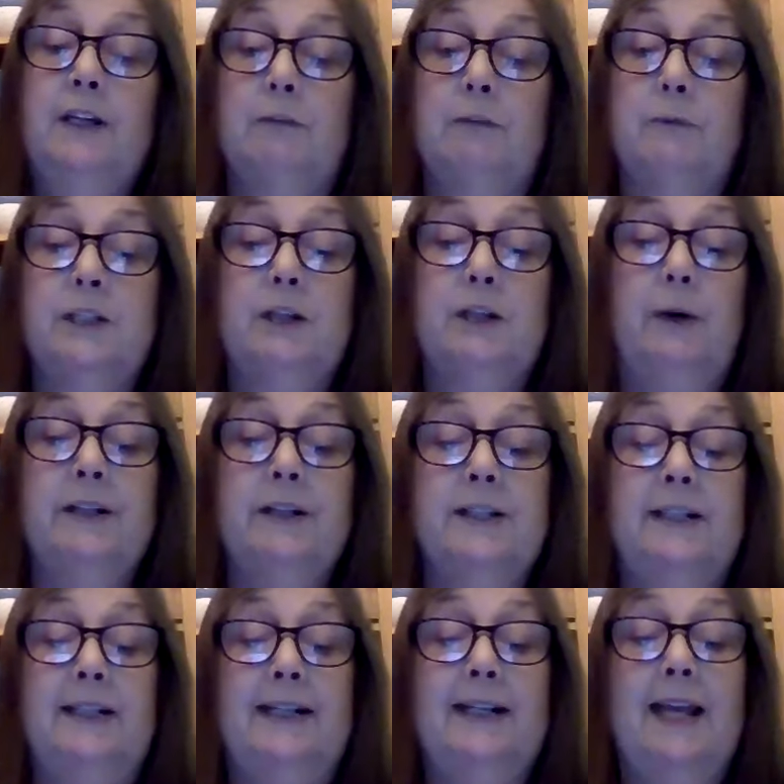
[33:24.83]
that were so
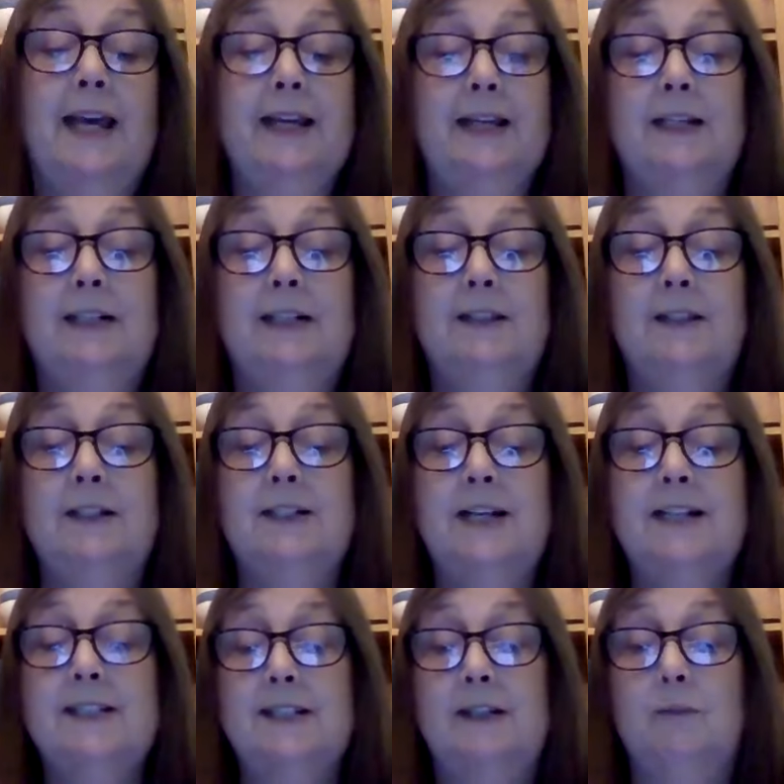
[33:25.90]
utterly lacking in the
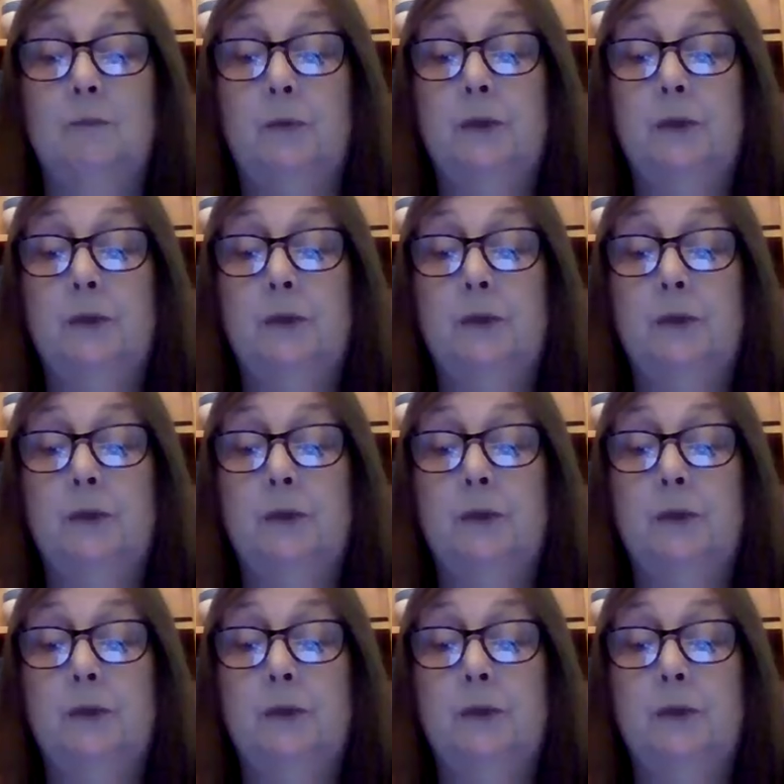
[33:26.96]
desolate